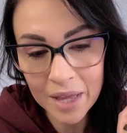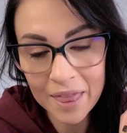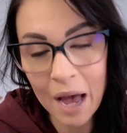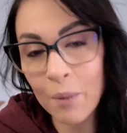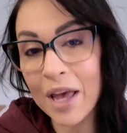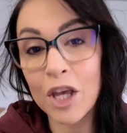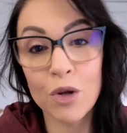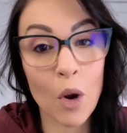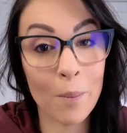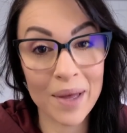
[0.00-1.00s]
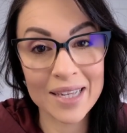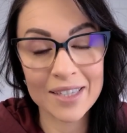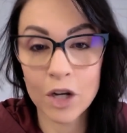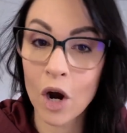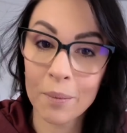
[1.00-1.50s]
that way you don't miss
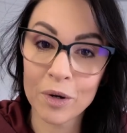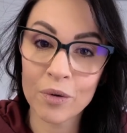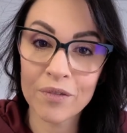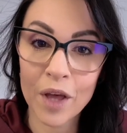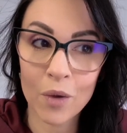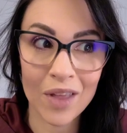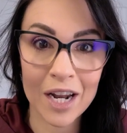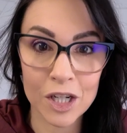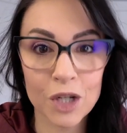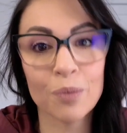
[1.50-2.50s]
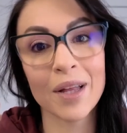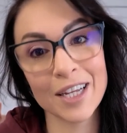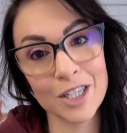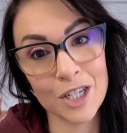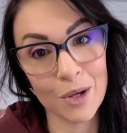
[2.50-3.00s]
the Garmin review that I do
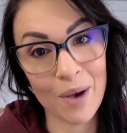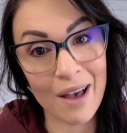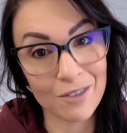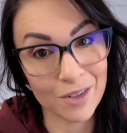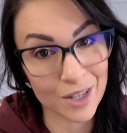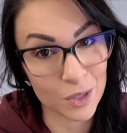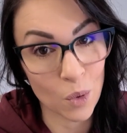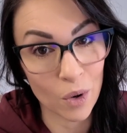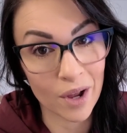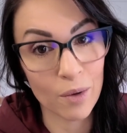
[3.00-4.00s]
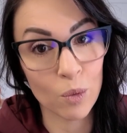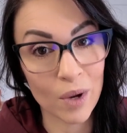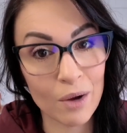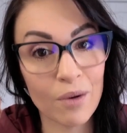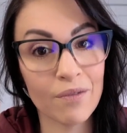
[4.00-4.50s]
plan to do after this Oura
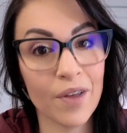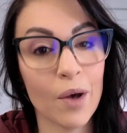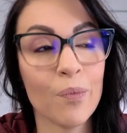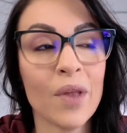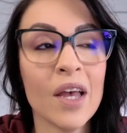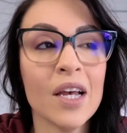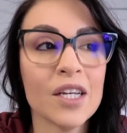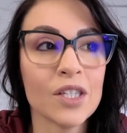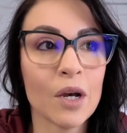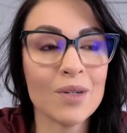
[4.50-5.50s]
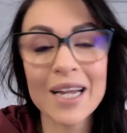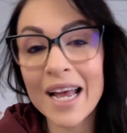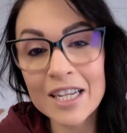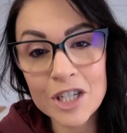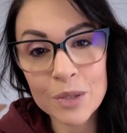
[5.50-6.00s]
Ring review. So
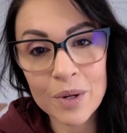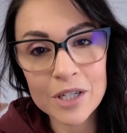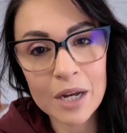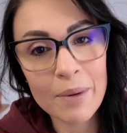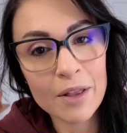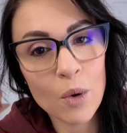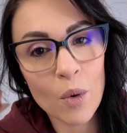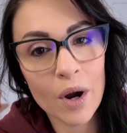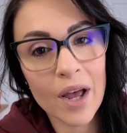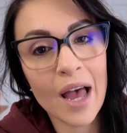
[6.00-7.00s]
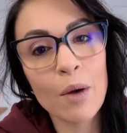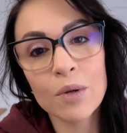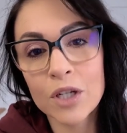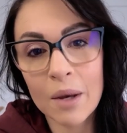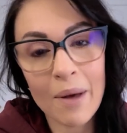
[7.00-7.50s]
today, just want to talk about the Oura. I
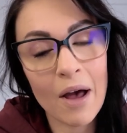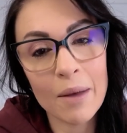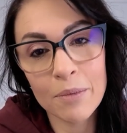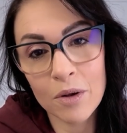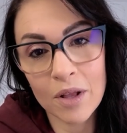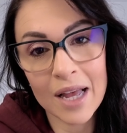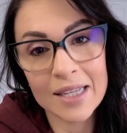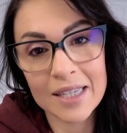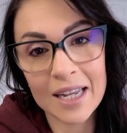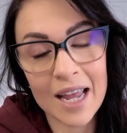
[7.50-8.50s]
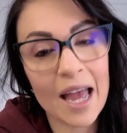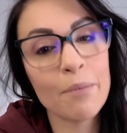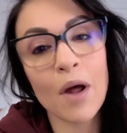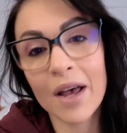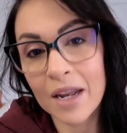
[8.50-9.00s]
will talk about how I'm utilizing it.
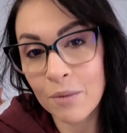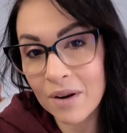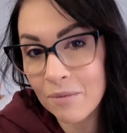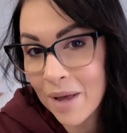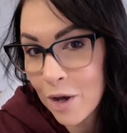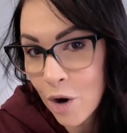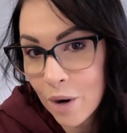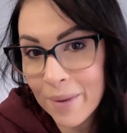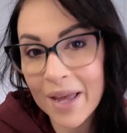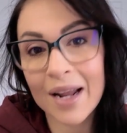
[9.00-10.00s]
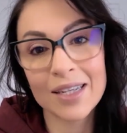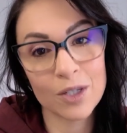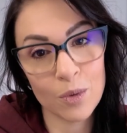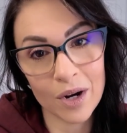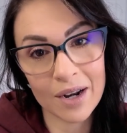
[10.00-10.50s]
I'm not getting rid of my Garmin. I
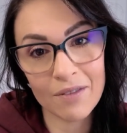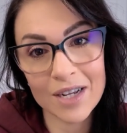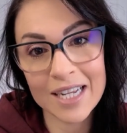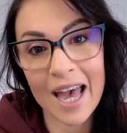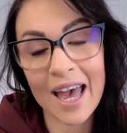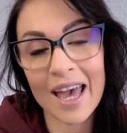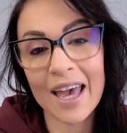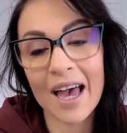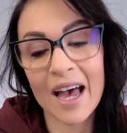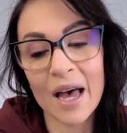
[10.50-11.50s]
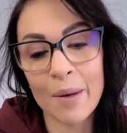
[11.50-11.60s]
still wear it every day.